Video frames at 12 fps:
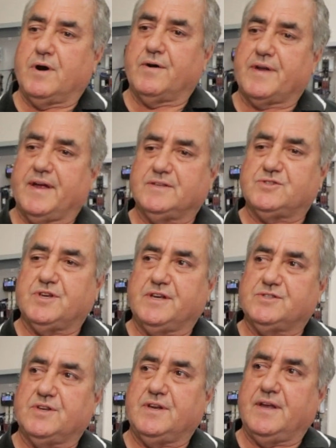hurricane
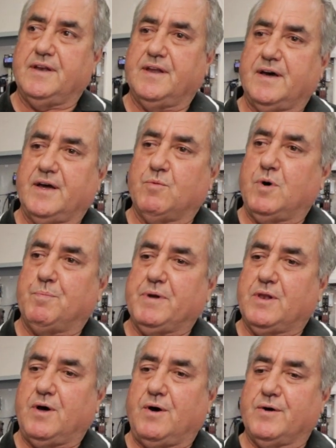season, and uh, it won't
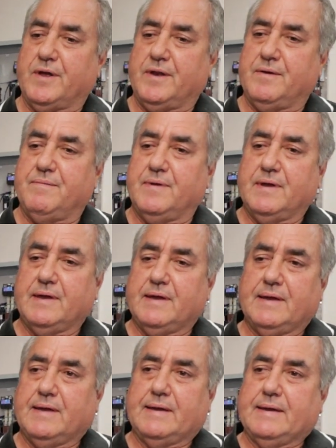be long, and
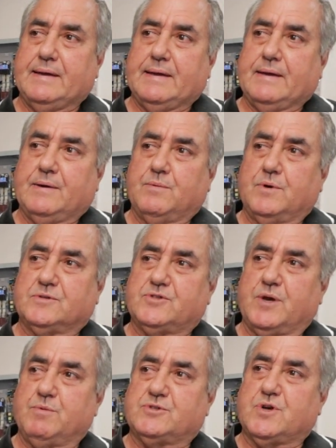we'll
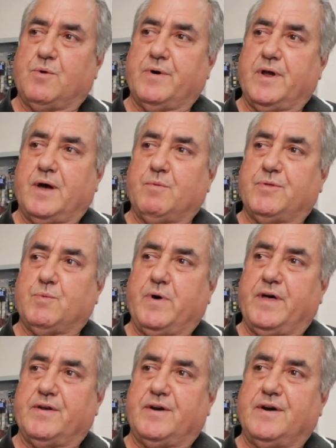see what's going on with the
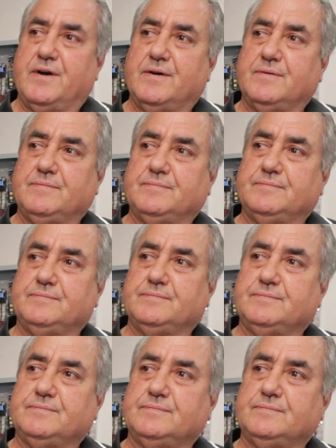weather. Yep,
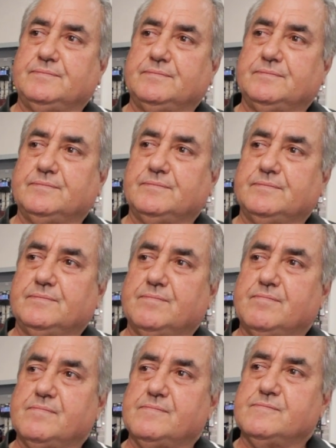yep. I mean, this,
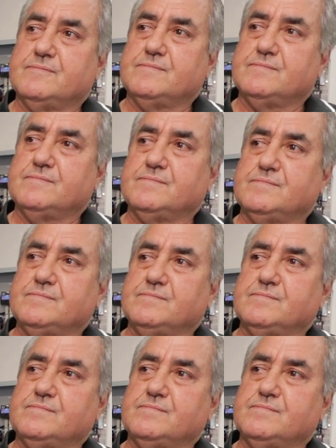and with the weather down here